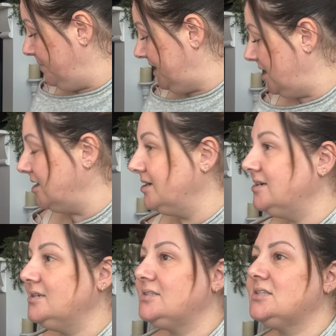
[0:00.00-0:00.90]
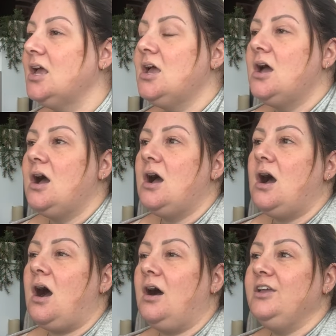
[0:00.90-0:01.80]
because
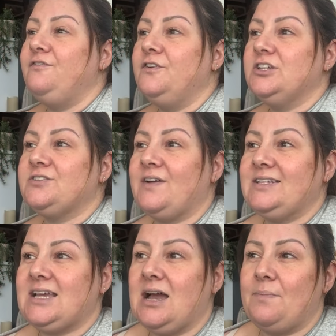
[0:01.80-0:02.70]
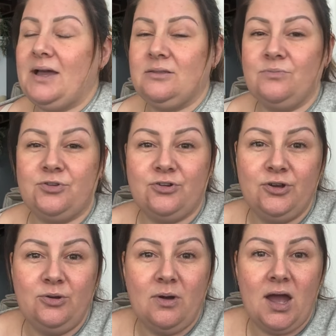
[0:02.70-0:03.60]
I first found out about them
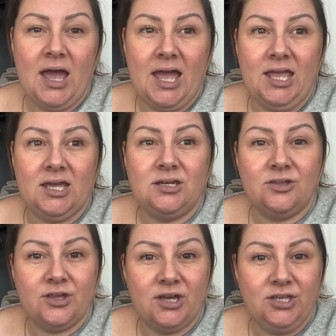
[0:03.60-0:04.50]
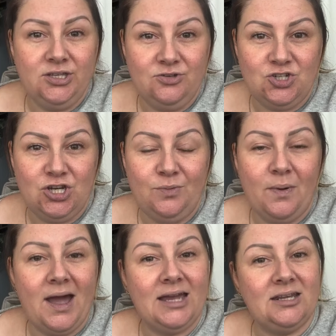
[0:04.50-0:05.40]
through a, another
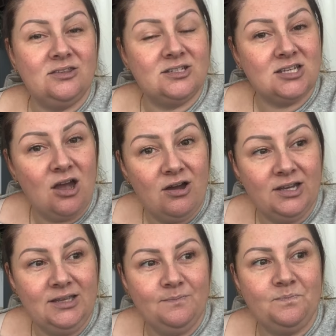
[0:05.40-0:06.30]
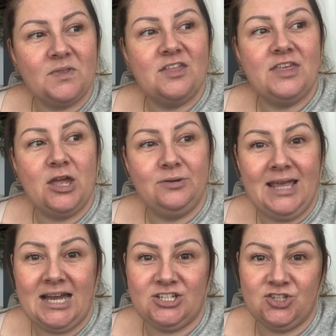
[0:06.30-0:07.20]
YouTuber, and at the time they only
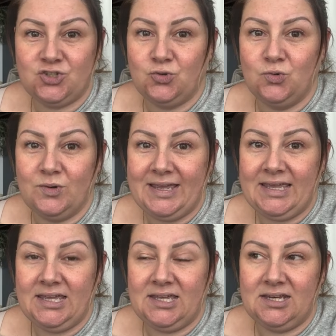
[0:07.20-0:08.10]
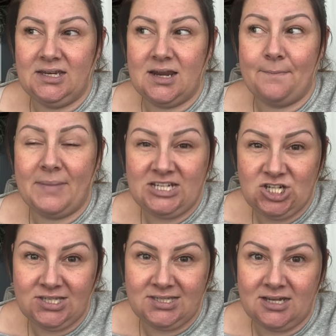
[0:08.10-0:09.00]
had a store in
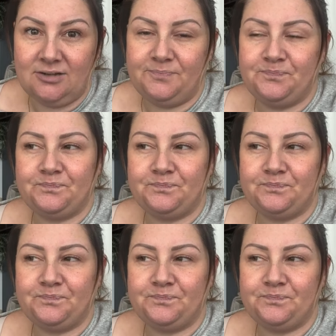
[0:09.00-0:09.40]
Manchester.